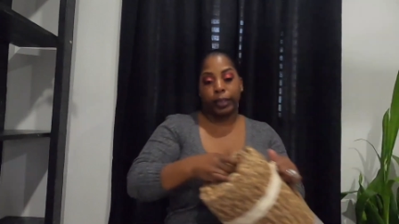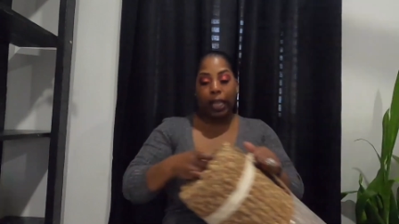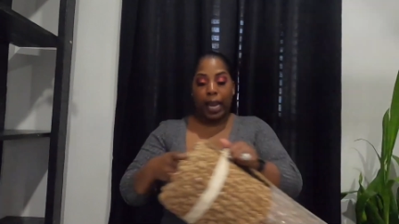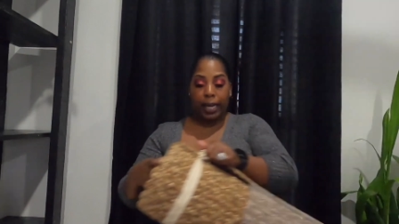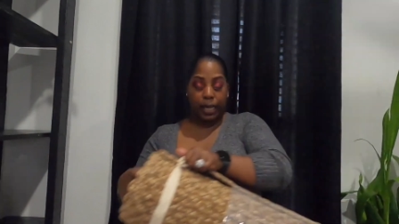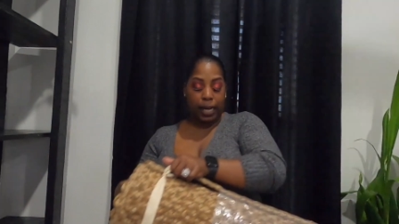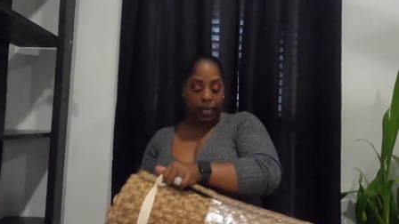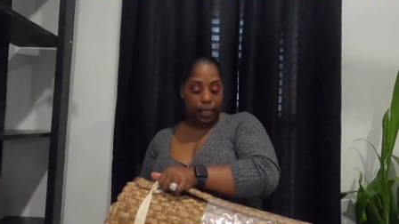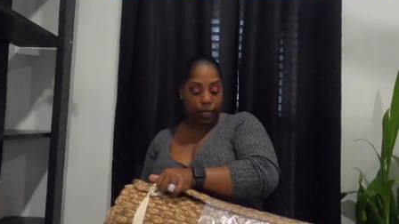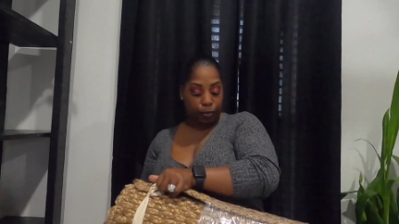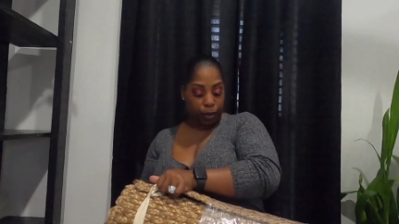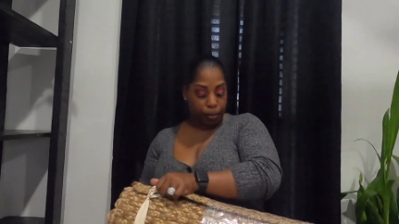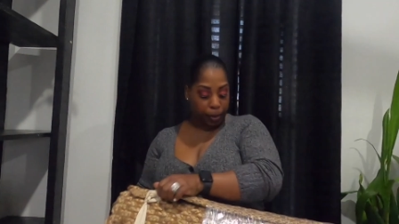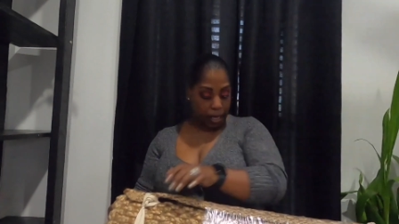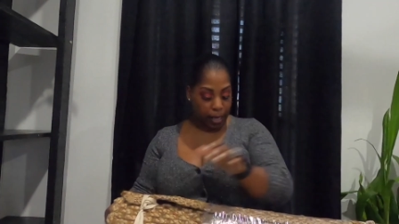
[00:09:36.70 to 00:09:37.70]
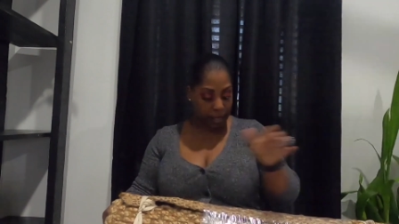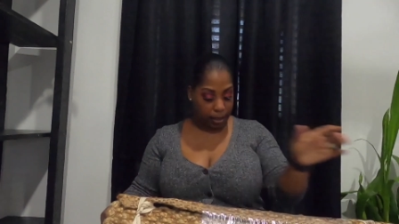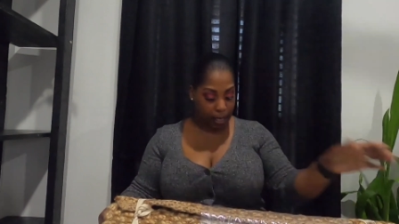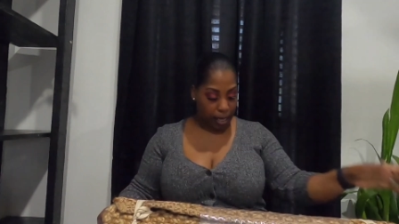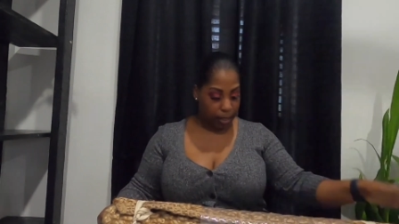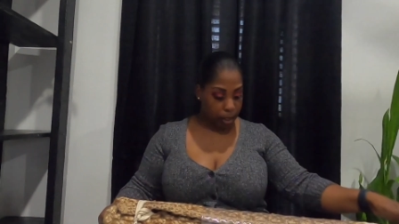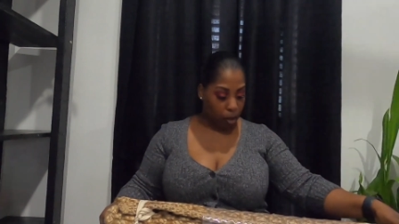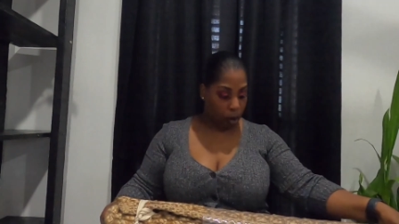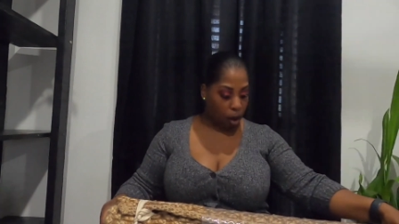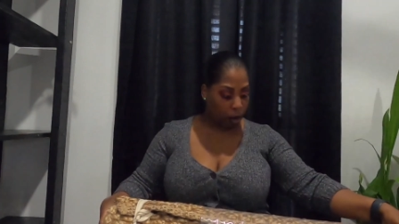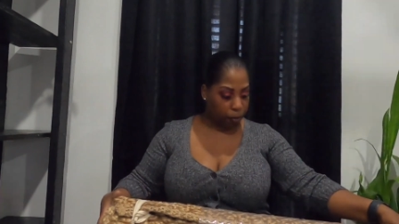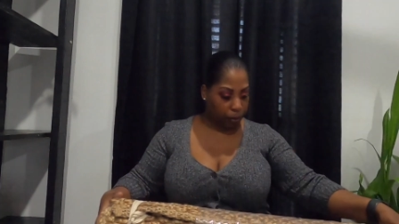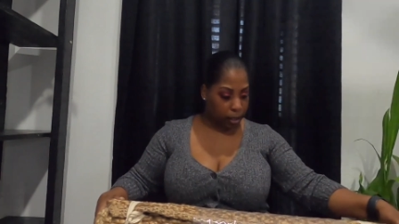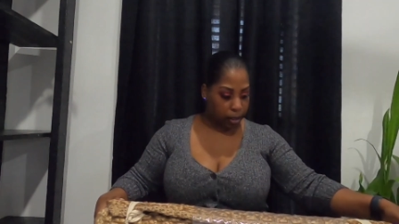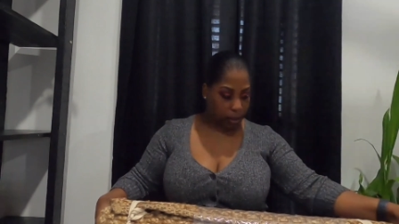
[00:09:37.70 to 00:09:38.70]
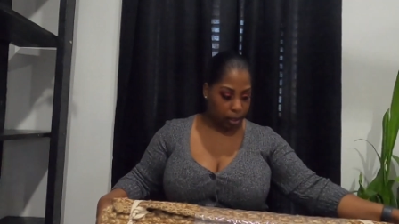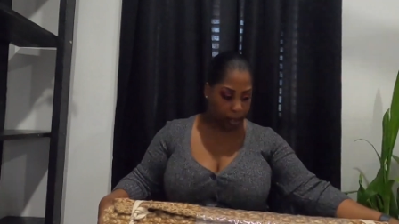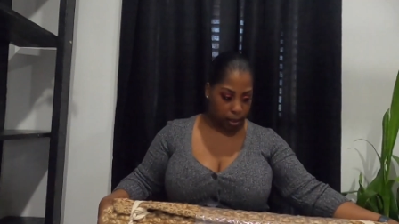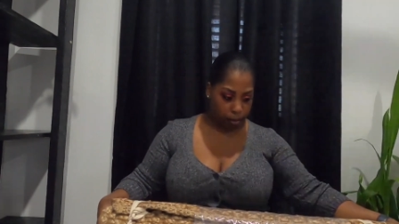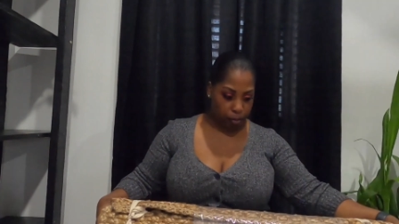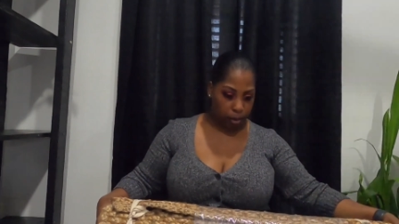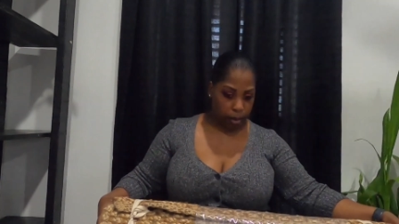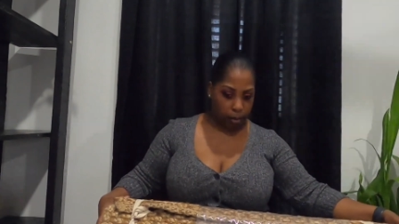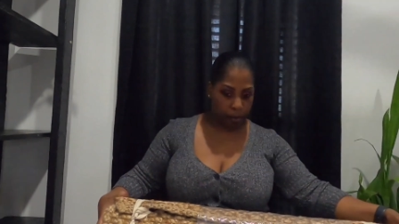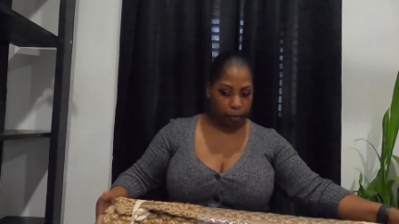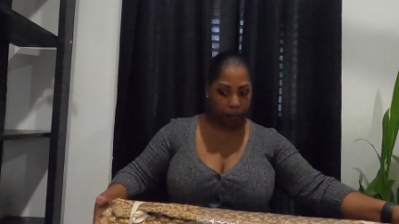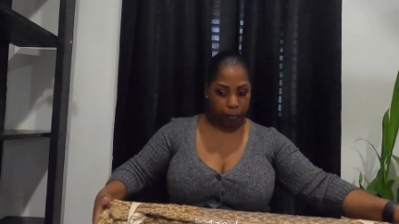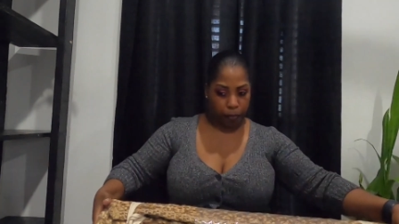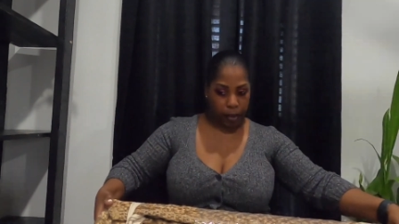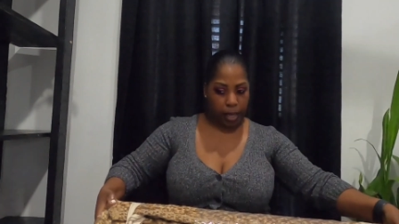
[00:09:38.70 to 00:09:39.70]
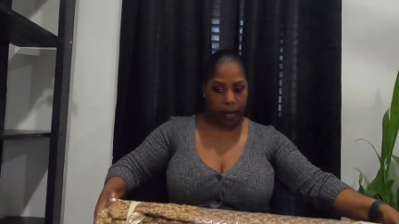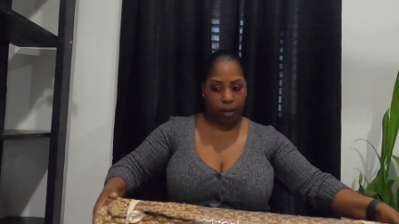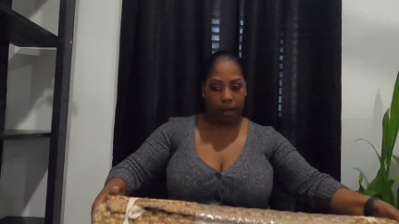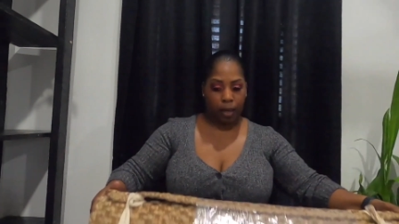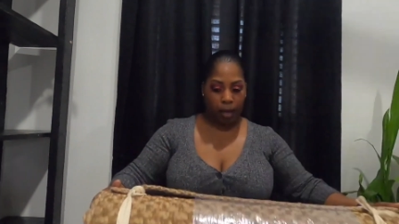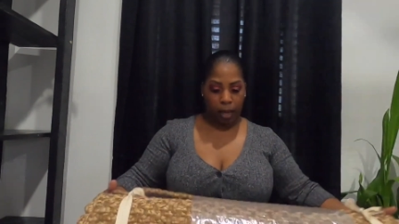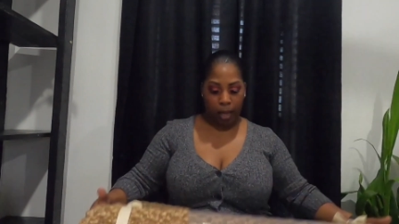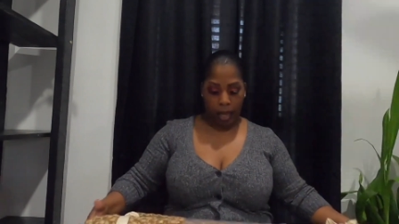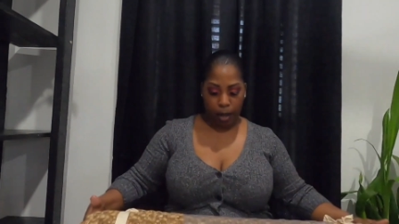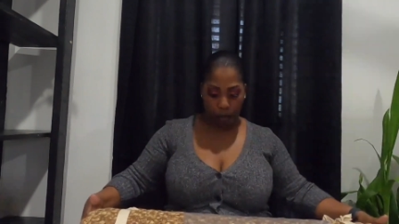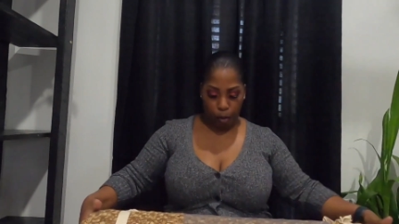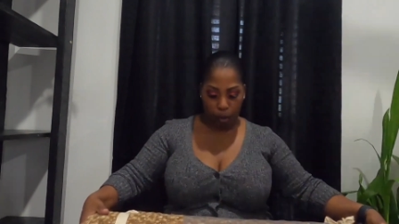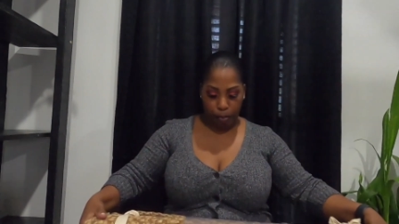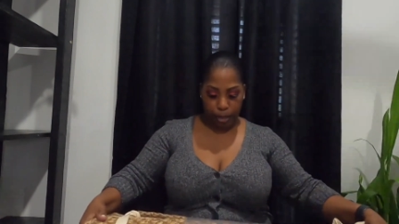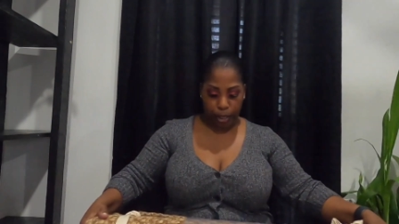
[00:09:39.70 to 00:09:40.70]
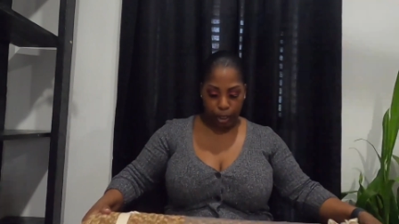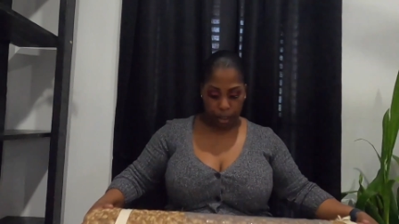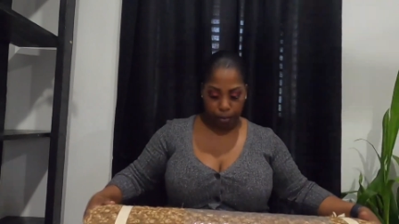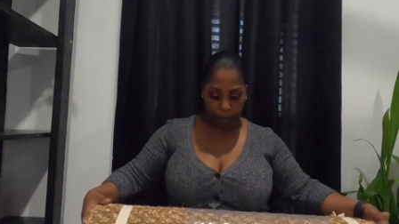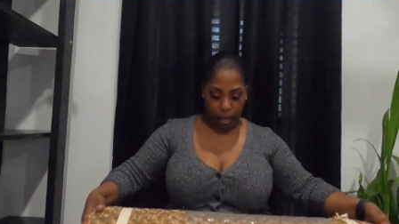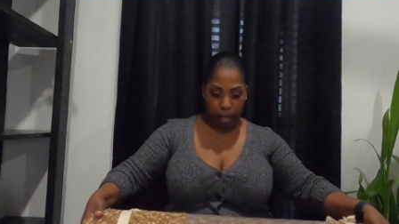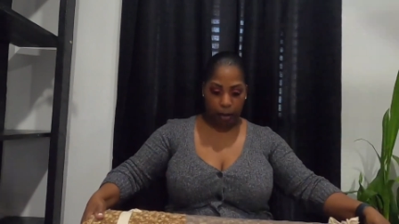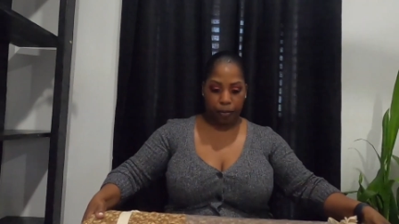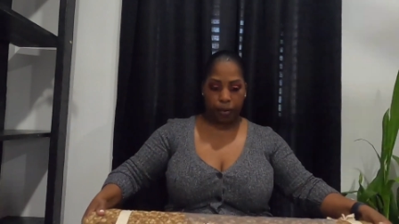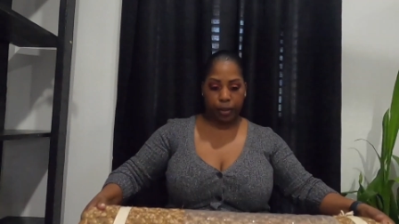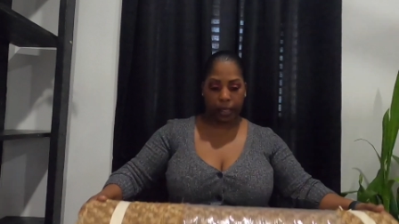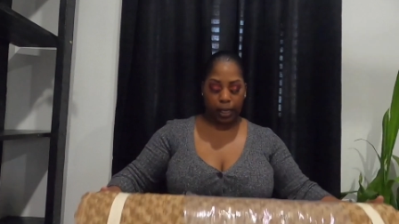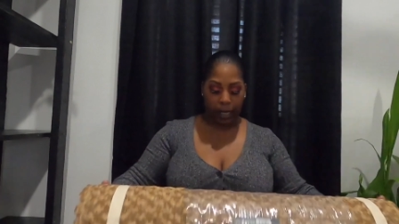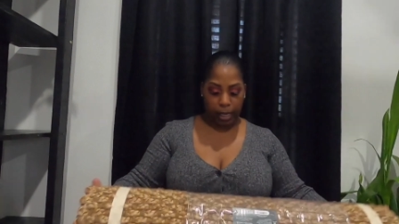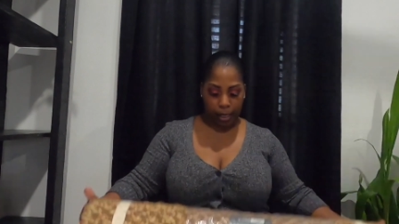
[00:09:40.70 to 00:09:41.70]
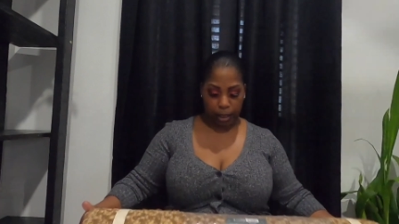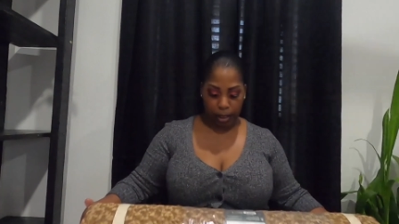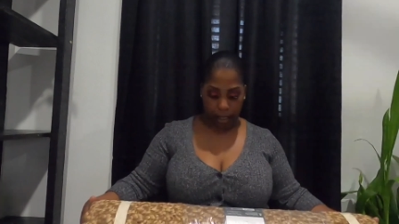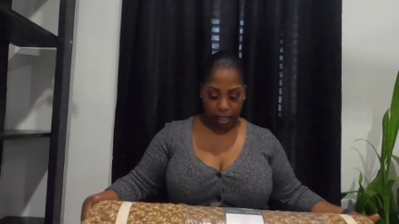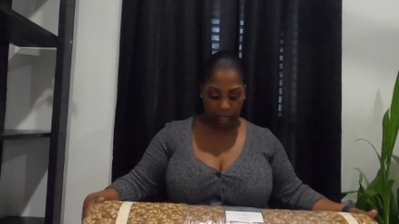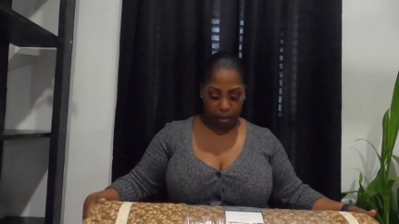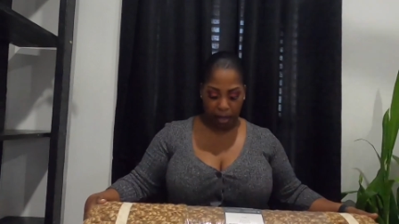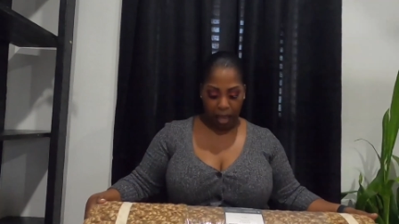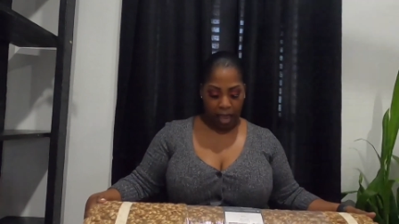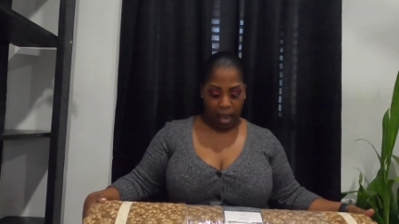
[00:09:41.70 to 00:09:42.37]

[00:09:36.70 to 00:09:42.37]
I needed to replace that. So hopefully this will fit and won't be too big for the kitchen, because